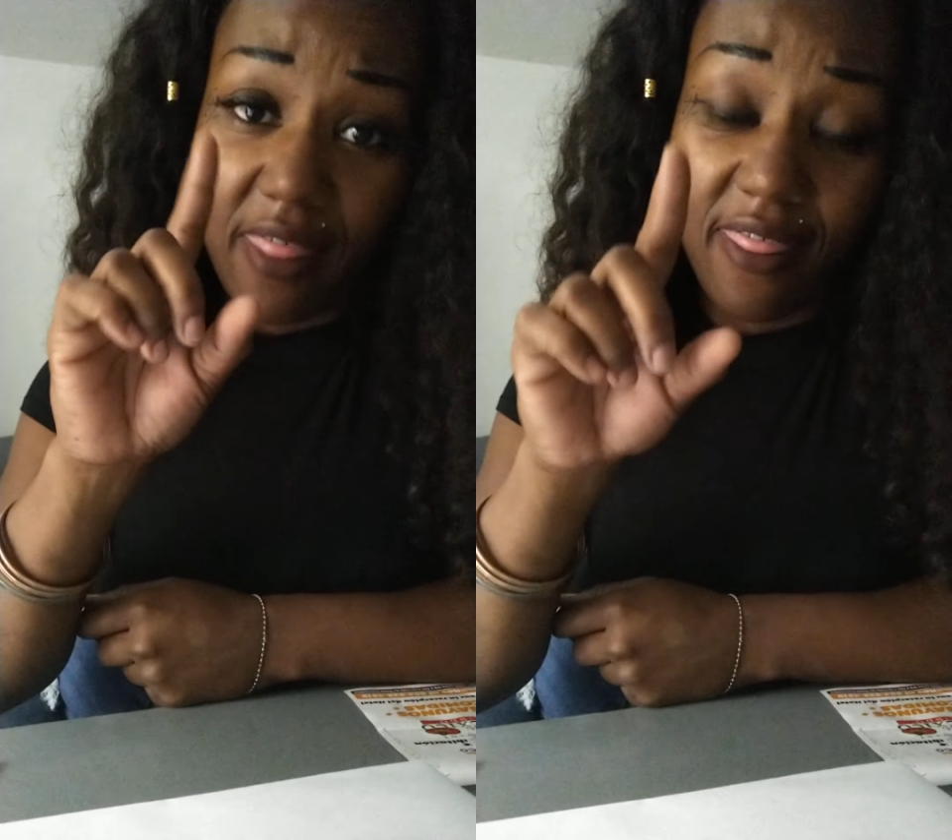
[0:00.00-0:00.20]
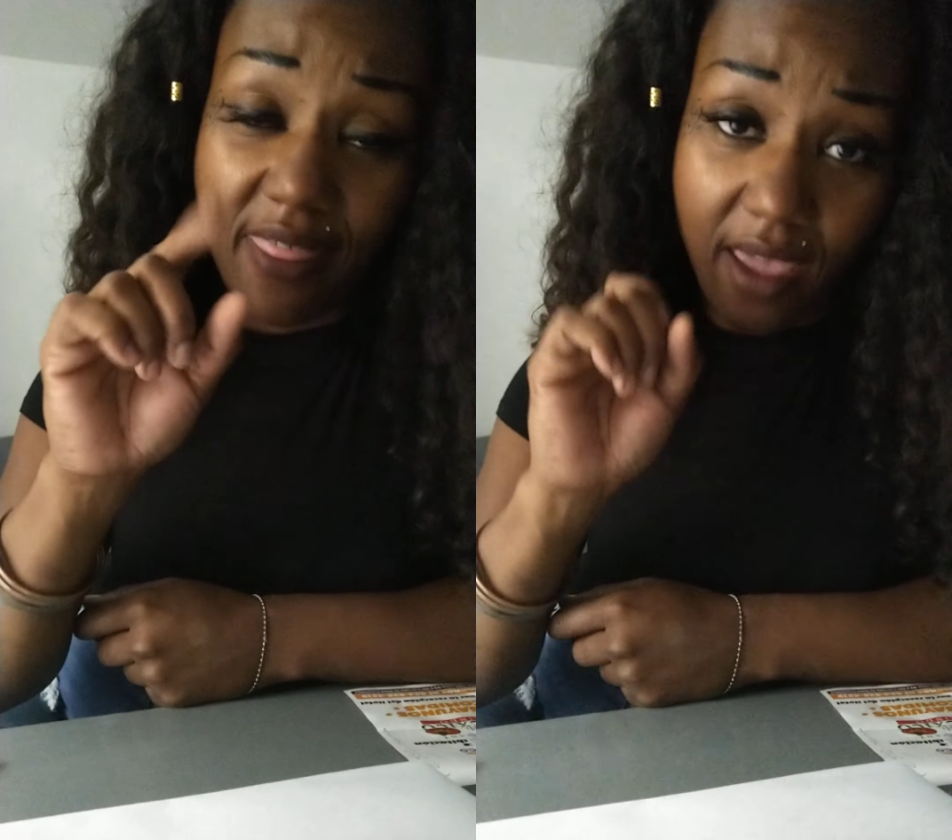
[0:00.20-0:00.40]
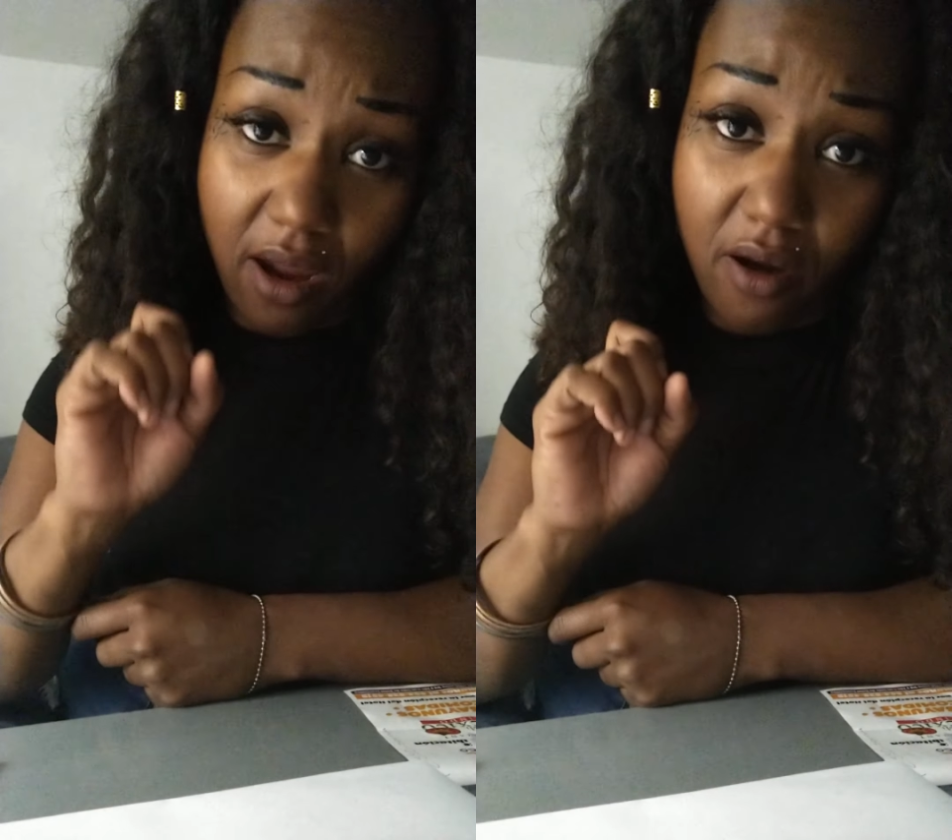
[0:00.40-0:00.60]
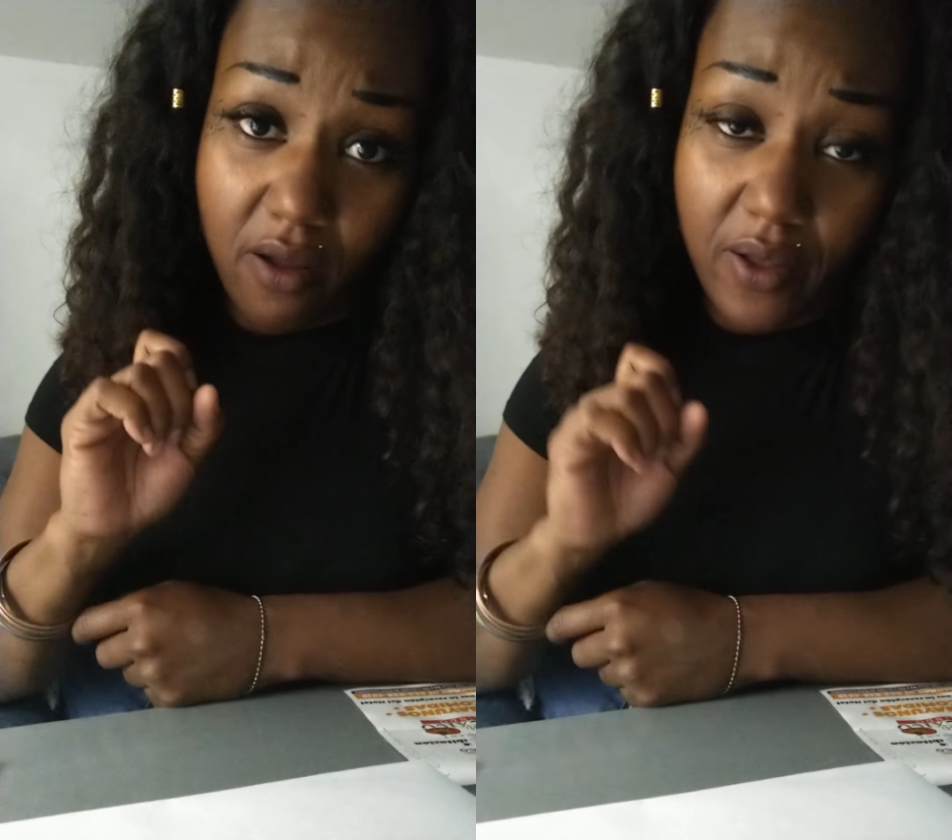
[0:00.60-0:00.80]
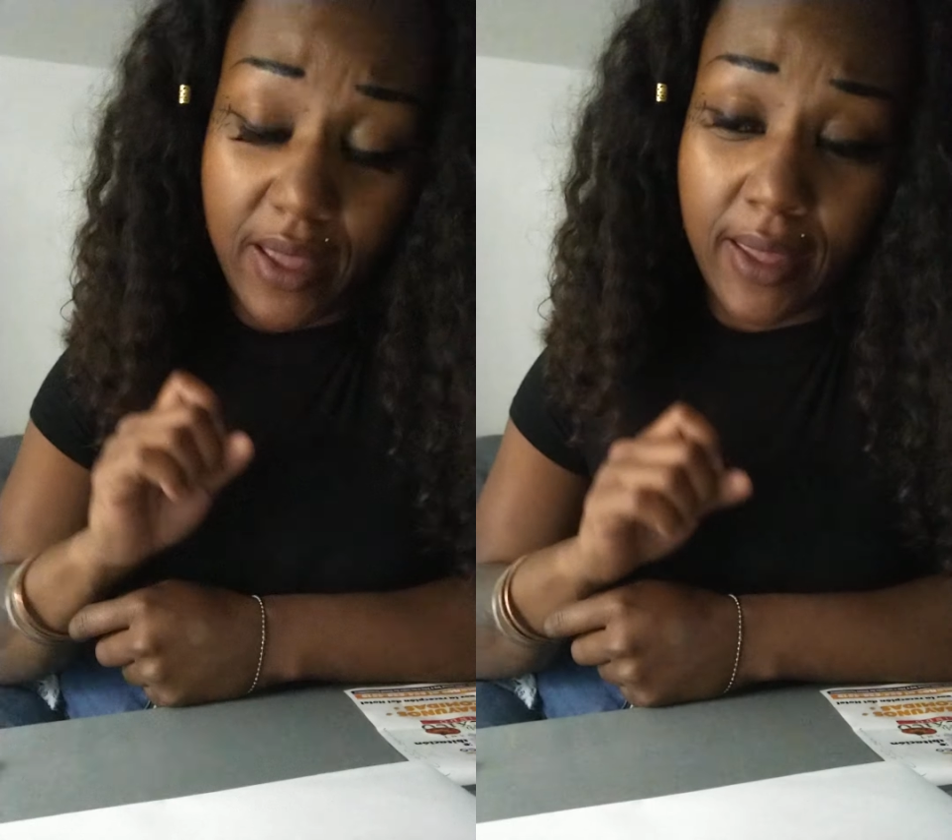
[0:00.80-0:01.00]
there,
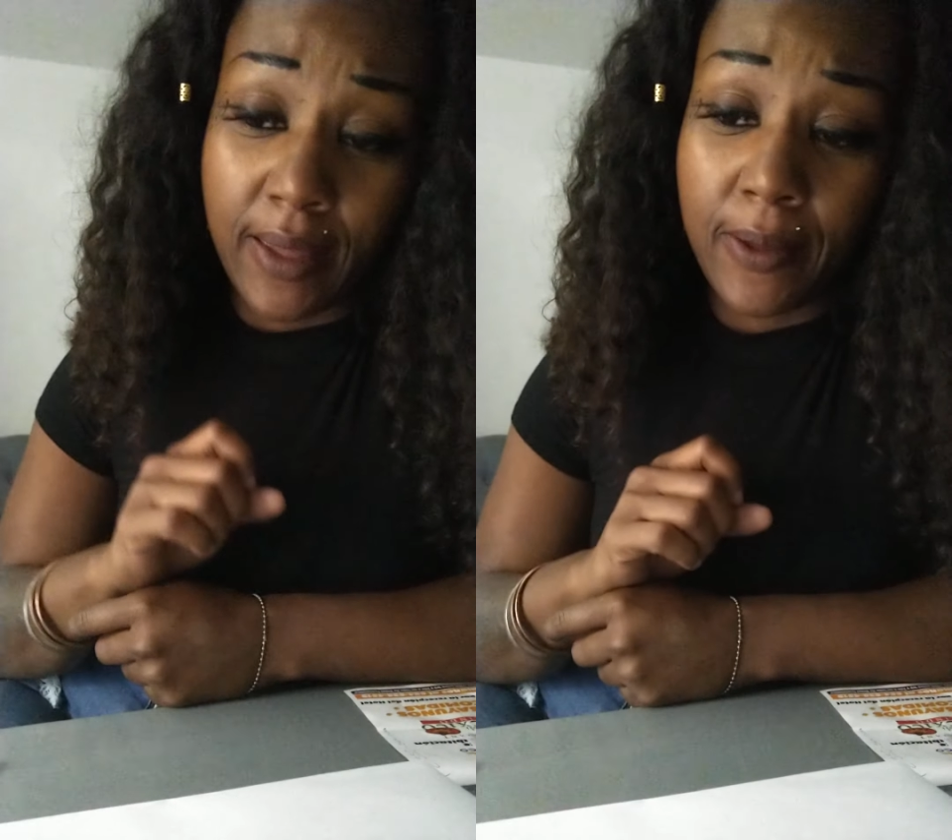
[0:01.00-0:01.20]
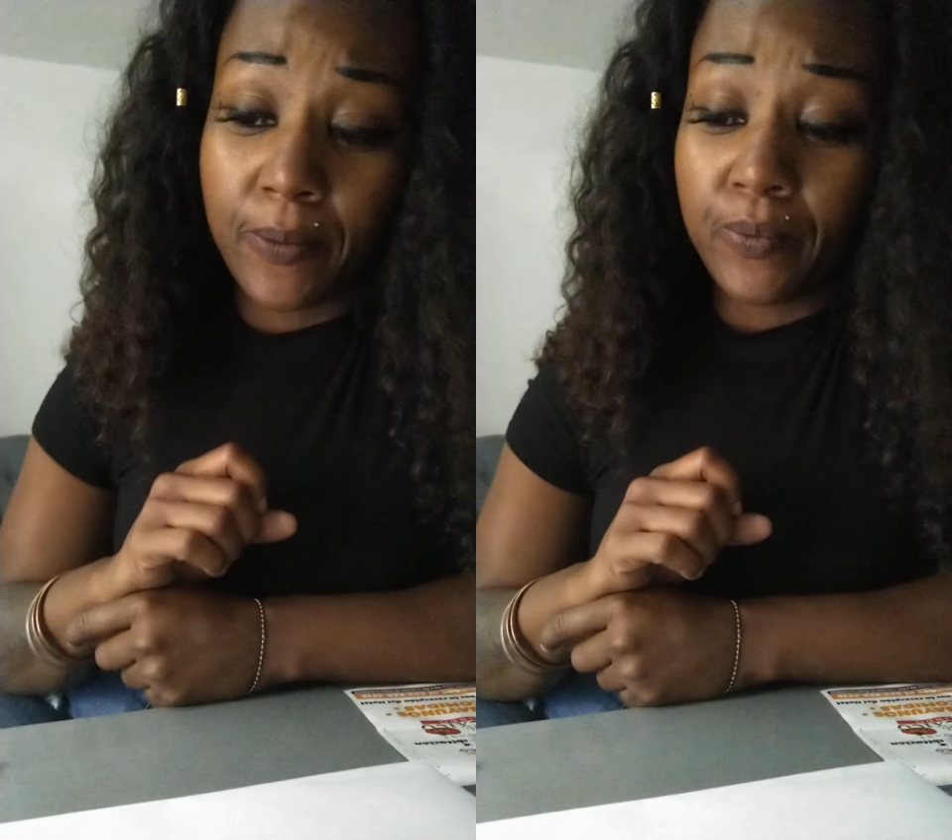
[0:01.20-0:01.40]
okay?